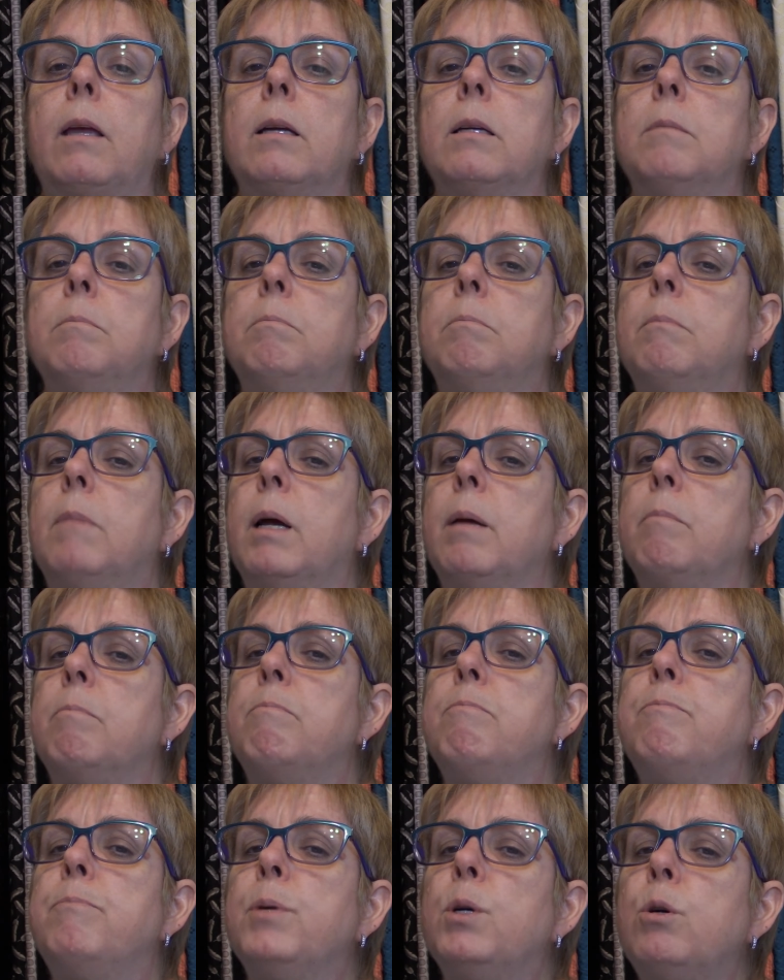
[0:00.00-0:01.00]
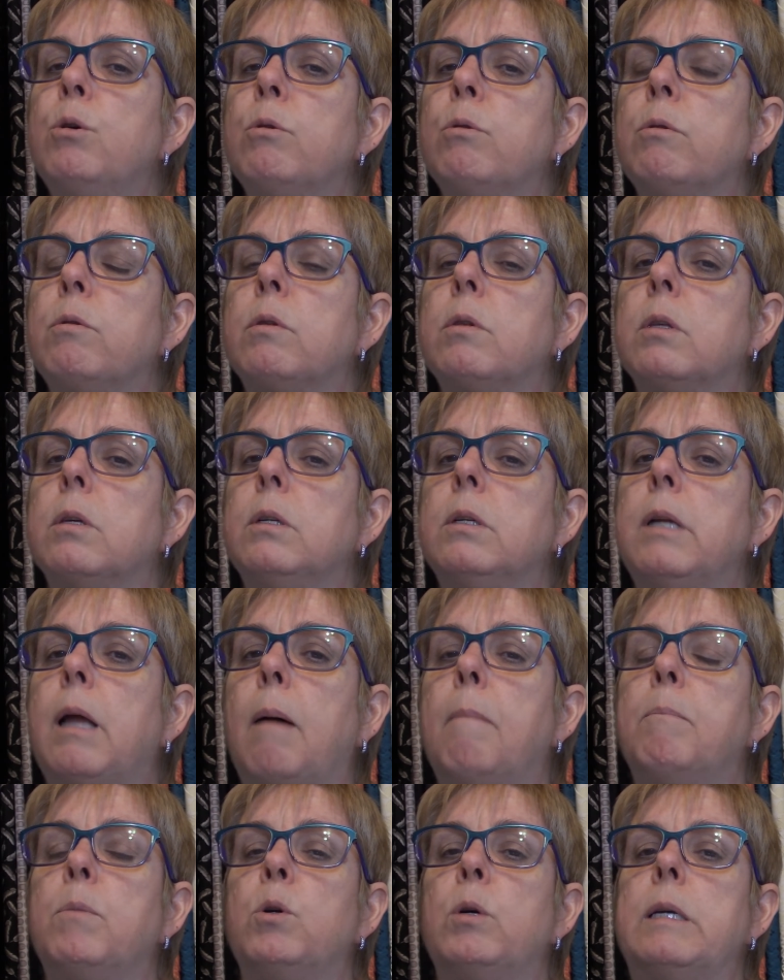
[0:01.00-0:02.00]
my booth
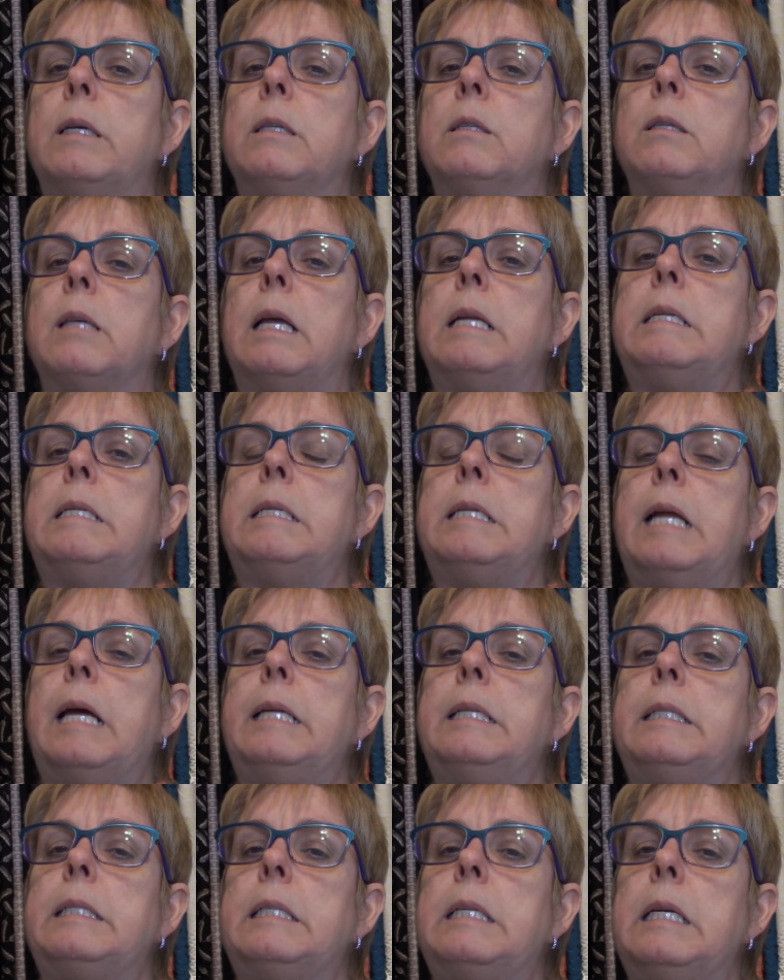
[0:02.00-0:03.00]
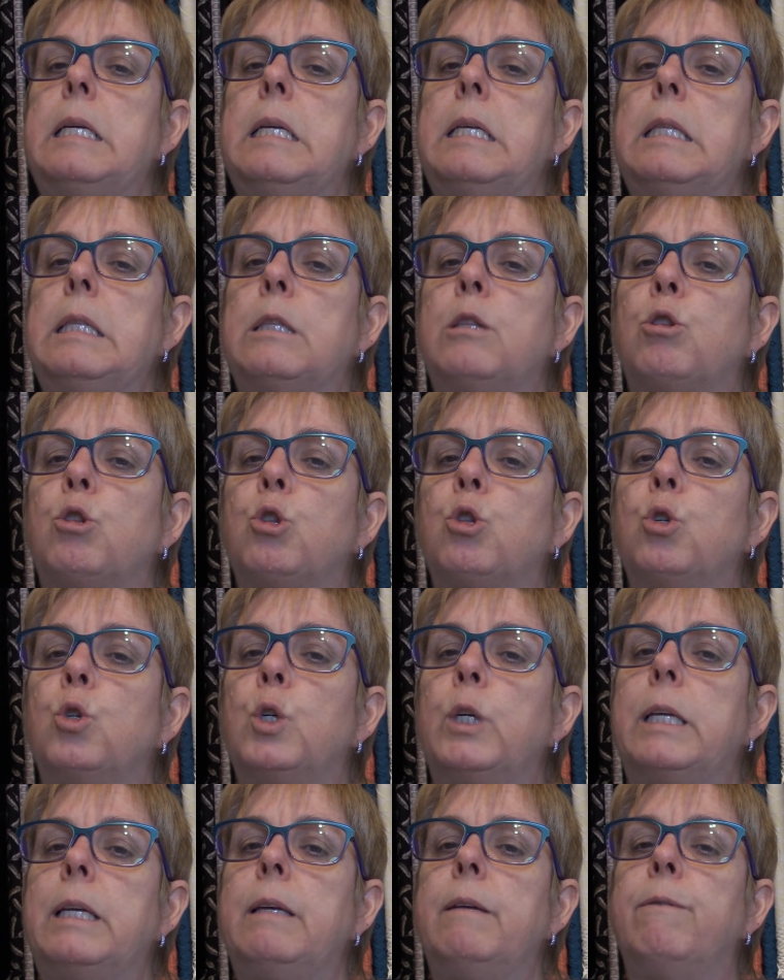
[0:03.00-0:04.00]
number is
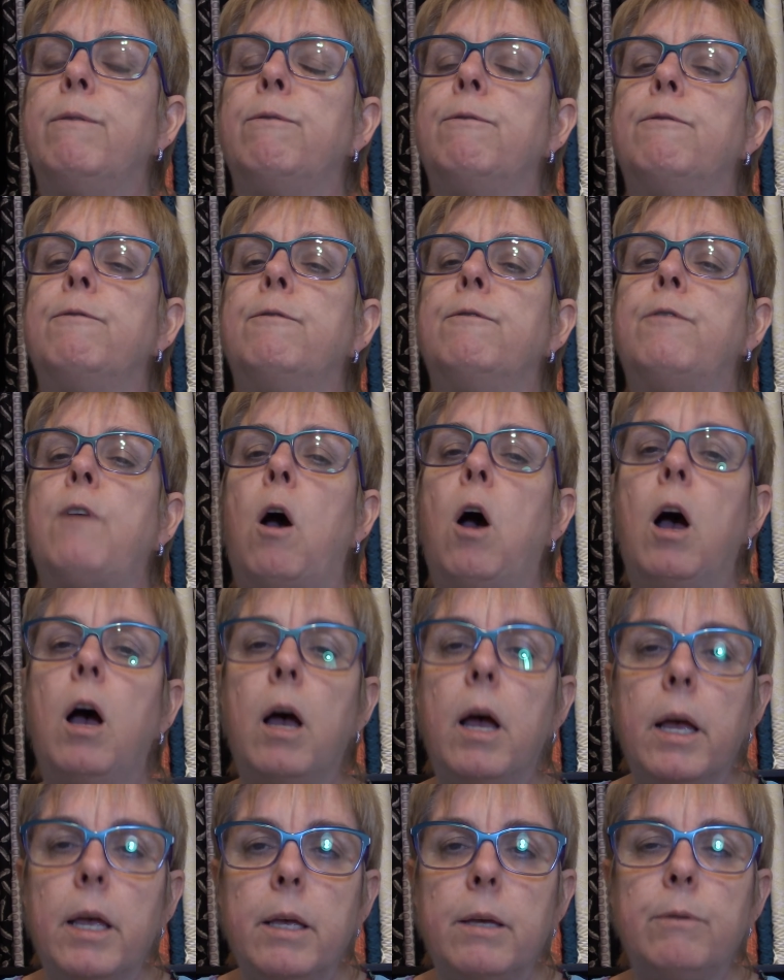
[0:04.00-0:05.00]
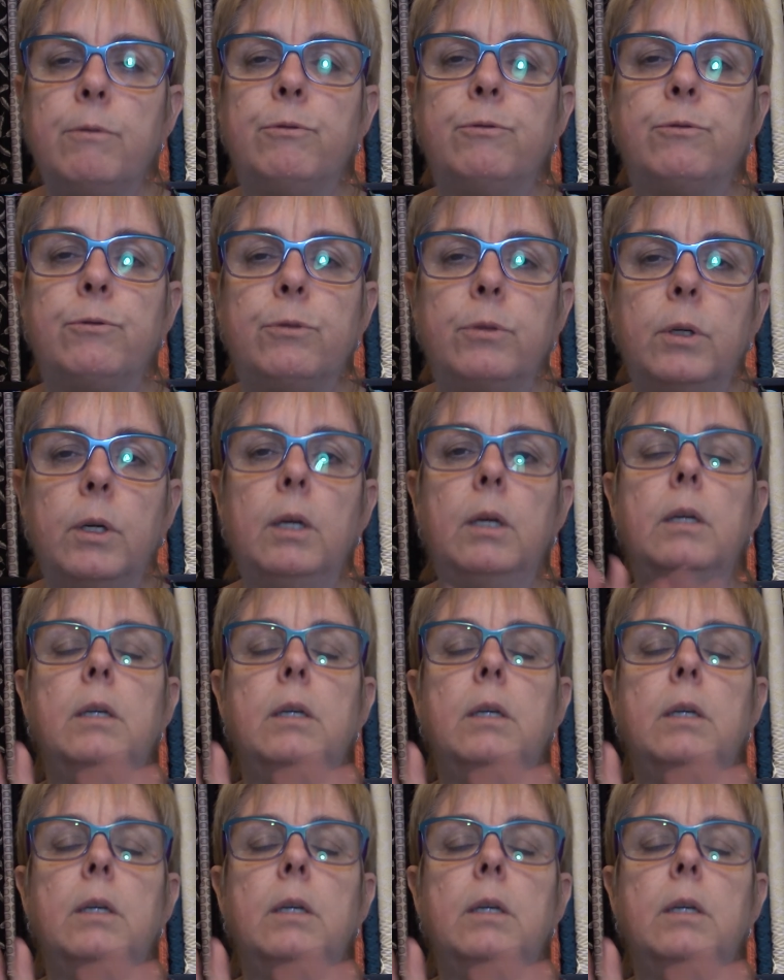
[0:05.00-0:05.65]
1935.